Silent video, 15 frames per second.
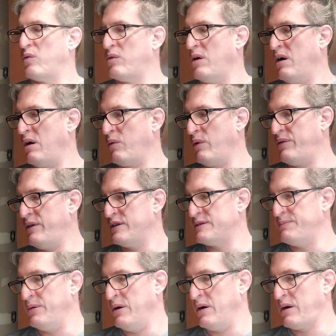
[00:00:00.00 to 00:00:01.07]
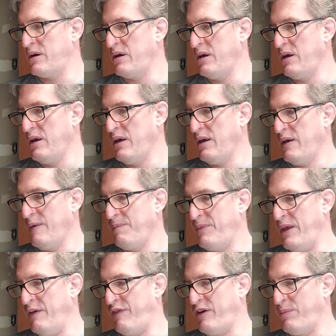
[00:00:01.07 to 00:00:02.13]
wrong with this book.
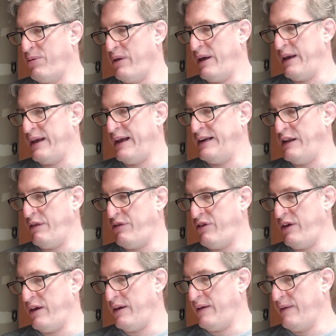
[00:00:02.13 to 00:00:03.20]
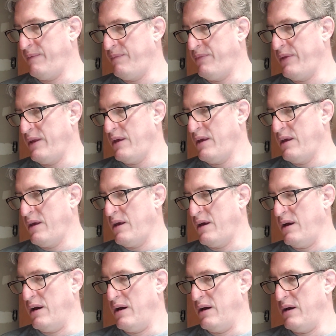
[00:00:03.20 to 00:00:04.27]
If you're playing anything,
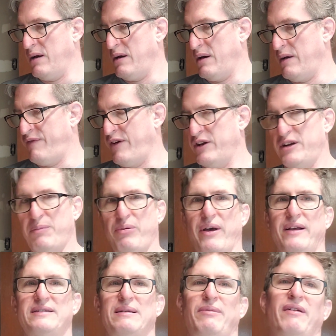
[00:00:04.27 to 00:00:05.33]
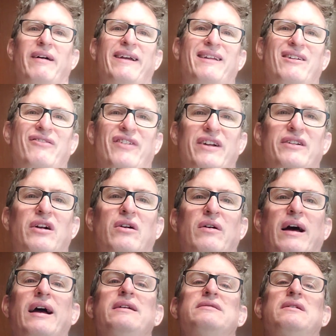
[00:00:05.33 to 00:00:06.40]
if you're playing something like an Event
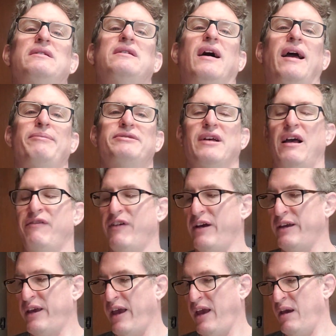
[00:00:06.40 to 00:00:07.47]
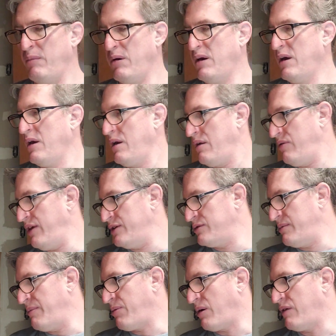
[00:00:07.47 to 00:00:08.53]
Horizon type sci-fi game, these
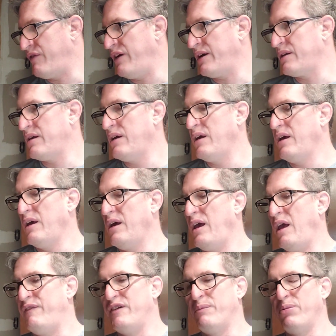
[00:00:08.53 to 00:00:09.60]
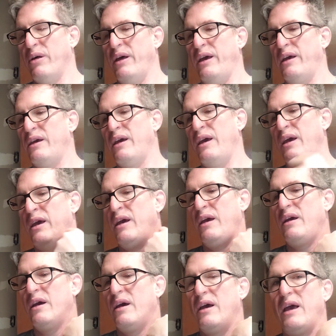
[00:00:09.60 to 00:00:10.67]
would be perfect. If you're
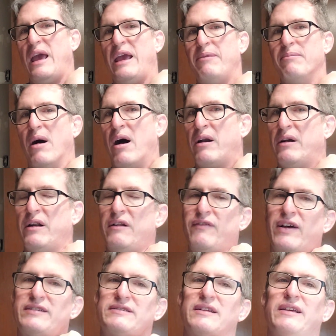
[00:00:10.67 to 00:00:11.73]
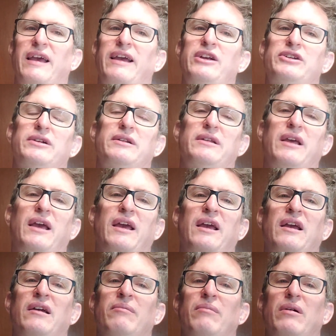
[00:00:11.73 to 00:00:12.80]
playing a modern investigation
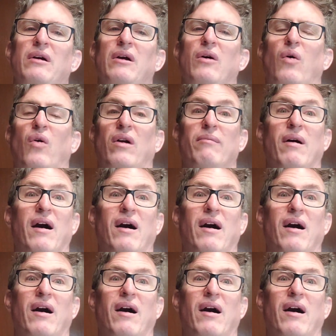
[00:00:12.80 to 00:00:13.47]
game, or